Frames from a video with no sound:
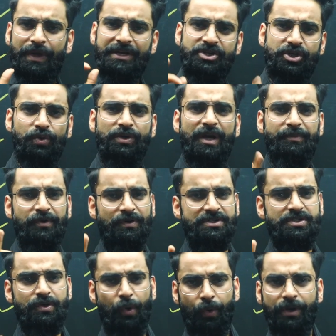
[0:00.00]
You can shoot up your
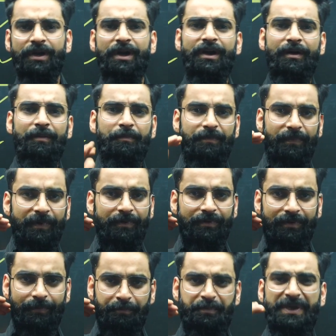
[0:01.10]
score
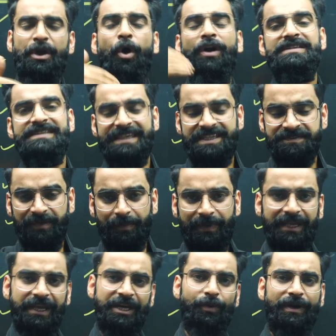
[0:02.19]
beyond
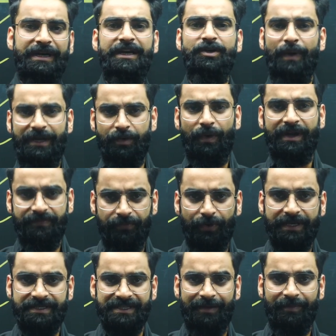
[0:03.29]
650 in your NEET
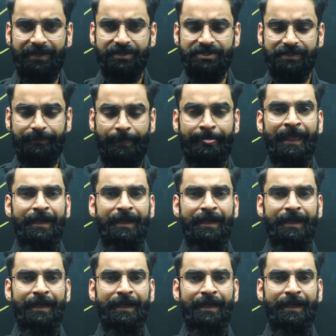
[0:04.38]
2024 examination.